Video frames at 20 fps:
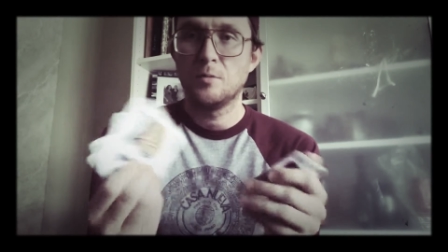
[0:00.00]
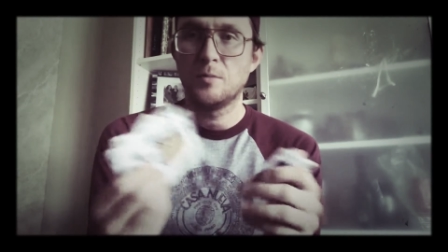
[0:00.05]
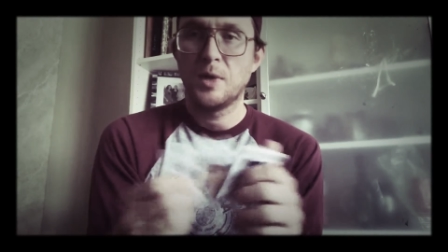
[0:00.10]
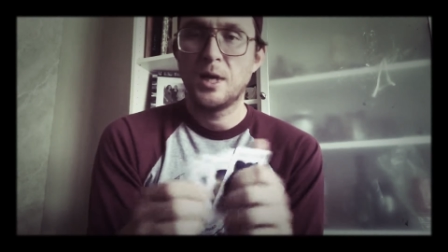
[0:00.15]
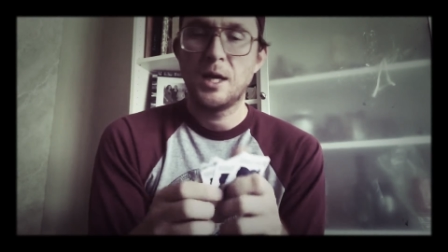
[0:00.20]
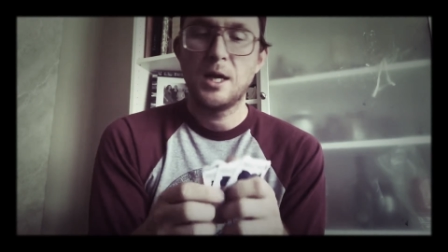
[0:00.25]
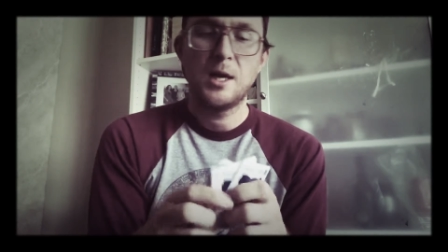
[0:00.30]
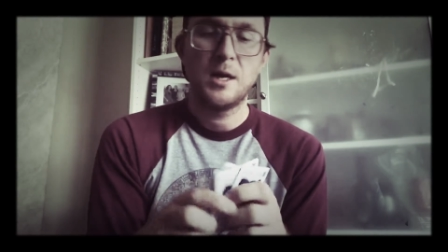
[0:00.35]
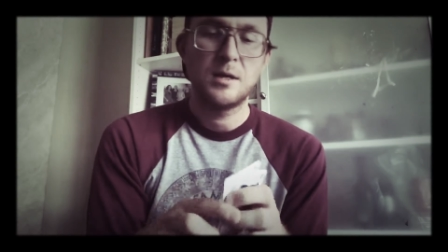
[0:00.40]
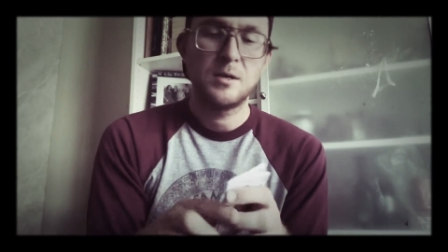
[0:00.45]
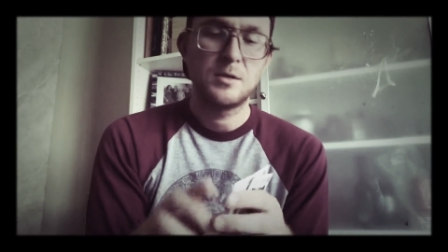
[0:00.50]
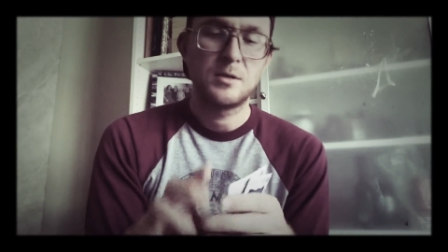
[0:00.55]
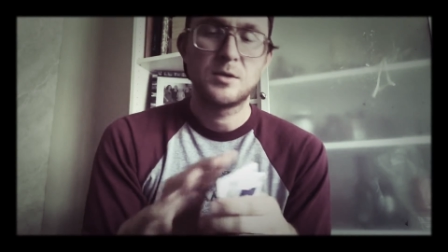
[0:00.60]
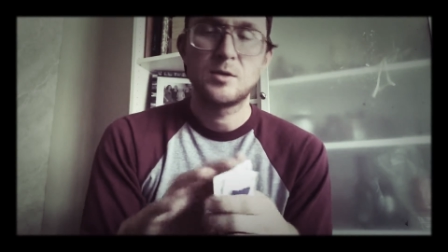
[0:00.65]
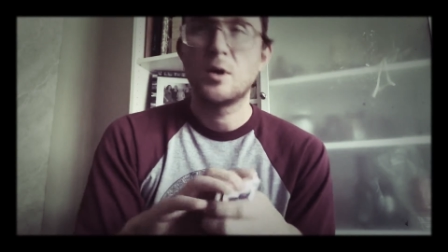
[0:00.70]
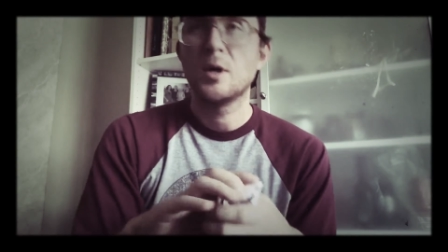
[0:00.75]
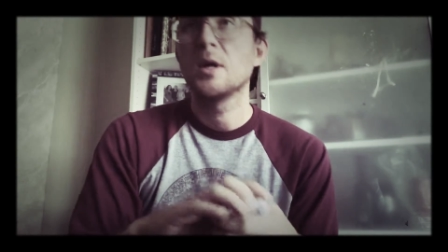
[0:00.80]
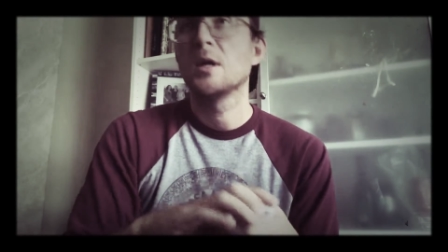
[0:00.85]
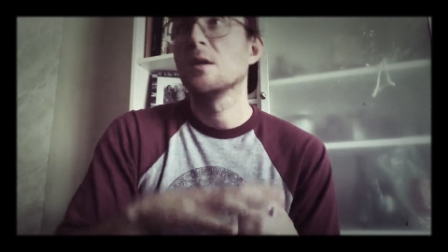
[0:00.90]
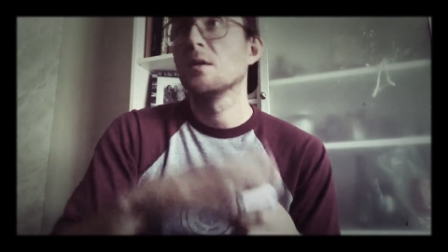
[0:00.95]
in my hand,
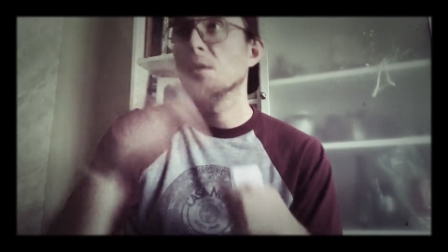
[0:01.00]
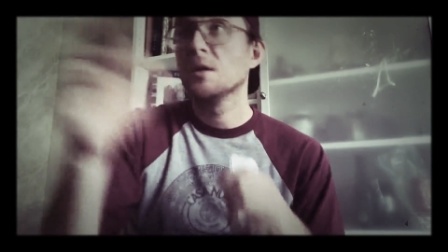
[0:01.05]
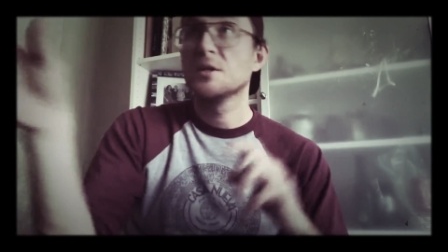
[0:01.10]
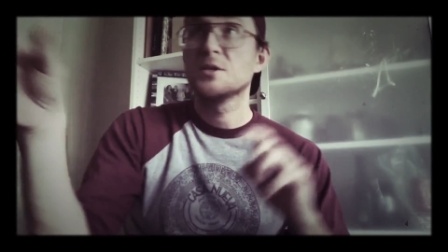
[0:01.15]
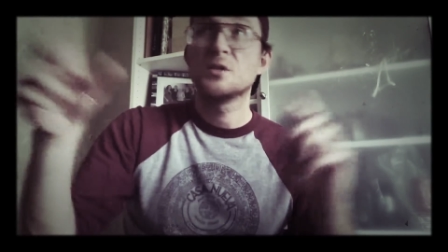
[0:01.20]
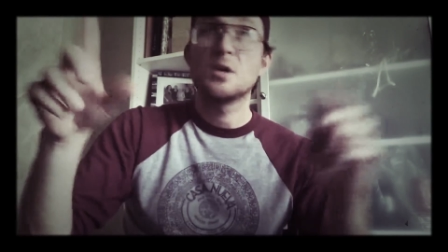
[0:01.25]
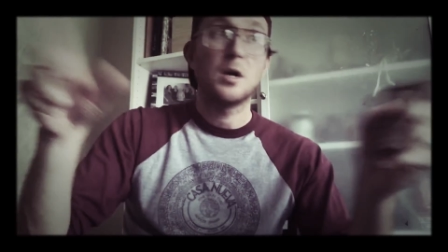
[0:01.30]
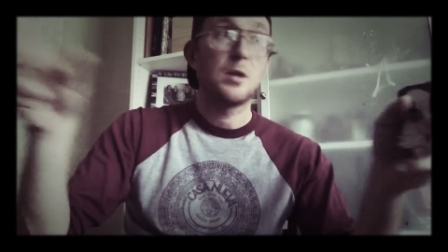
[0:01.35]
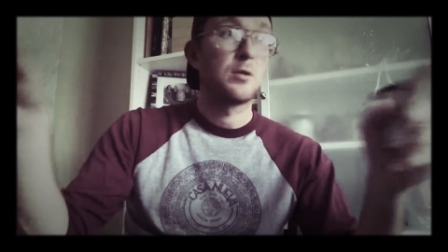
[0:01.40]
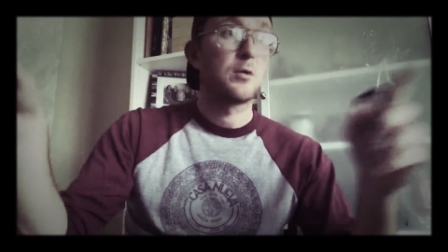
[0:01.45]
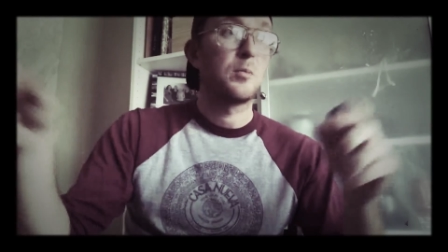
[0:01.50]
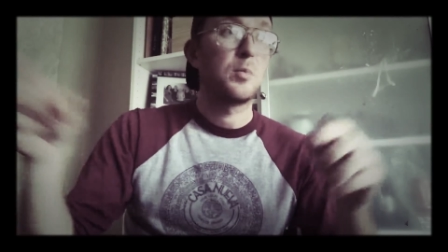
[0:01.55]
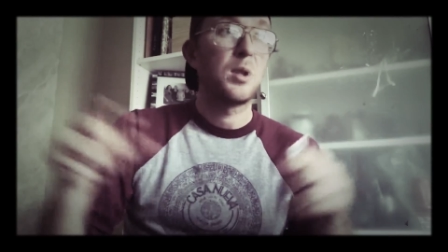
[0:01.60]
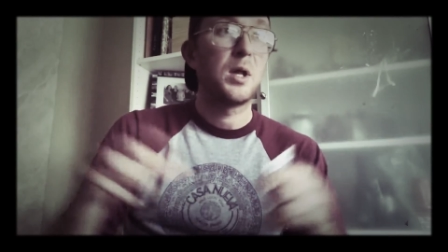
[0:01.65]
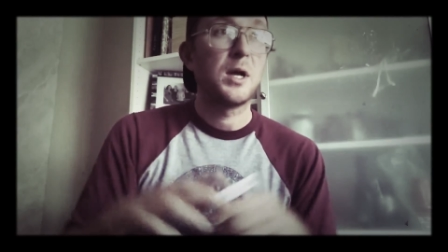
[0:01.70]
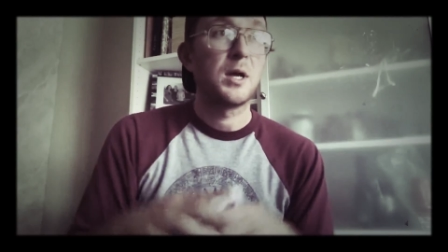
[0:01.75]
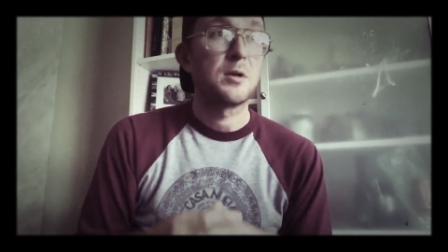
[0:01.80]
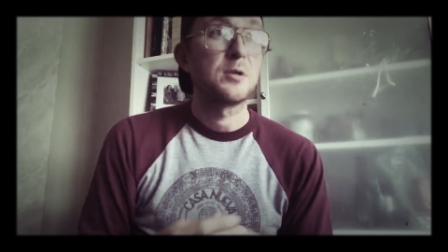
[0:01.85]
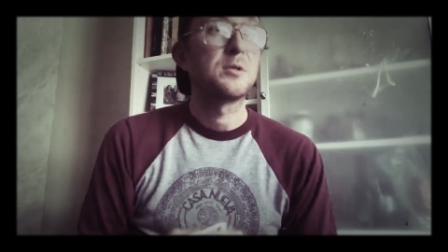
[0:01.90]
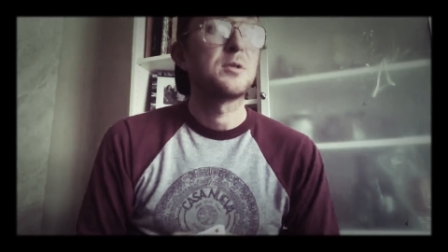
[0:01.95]
so I can list other
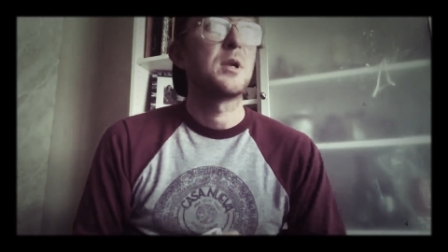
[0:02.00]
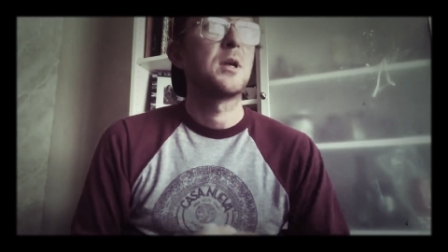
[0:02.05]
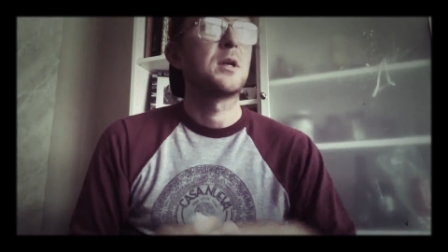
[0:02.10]
players.